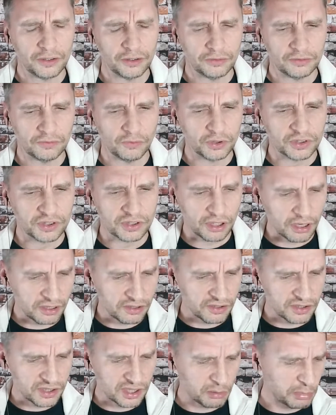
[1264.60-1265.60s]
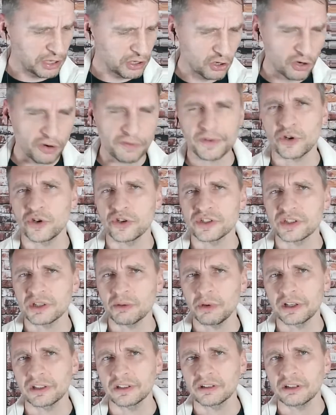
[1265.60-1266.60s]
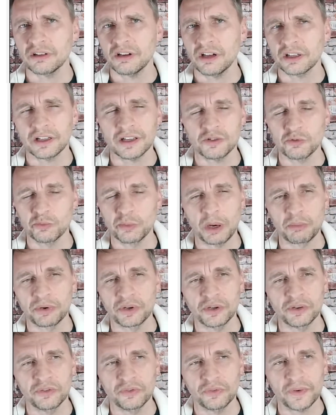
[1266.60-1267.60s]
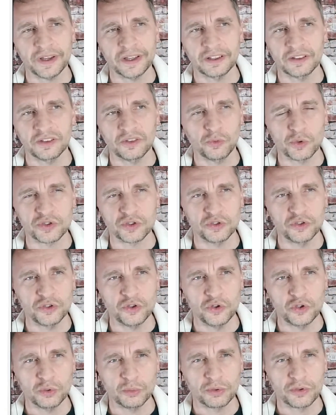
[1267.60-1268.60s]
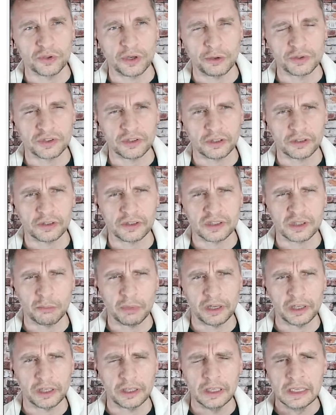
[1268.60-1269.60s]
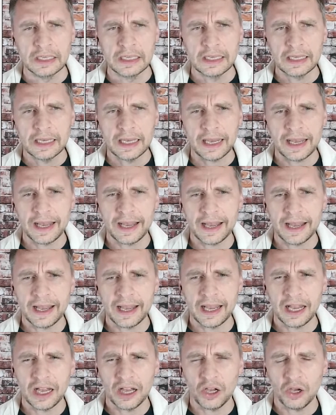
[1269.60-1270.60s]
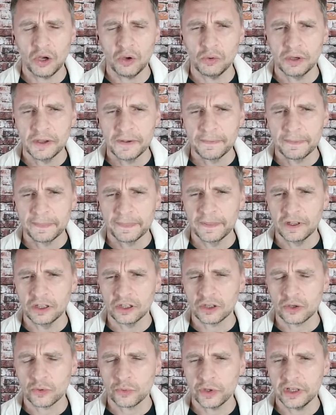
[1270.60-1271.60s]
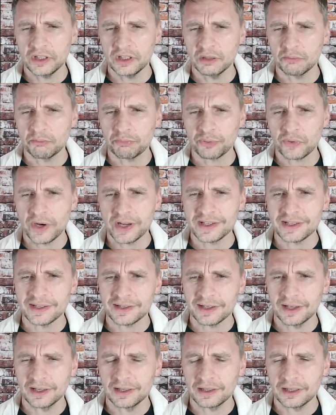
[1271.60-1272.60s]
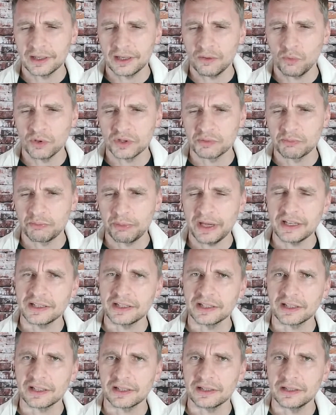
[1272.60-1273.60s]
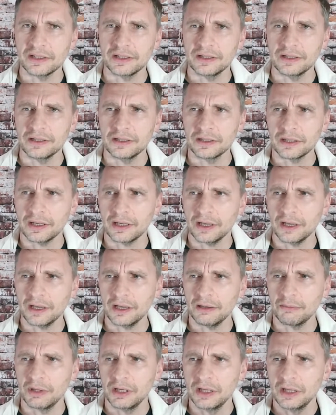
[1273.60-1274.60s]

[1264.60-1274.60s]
was talking to somebody, overheard somebody talk. I don't remember if I was on YouTube or I was talking to somebody. how the Ukrainian president was basically, I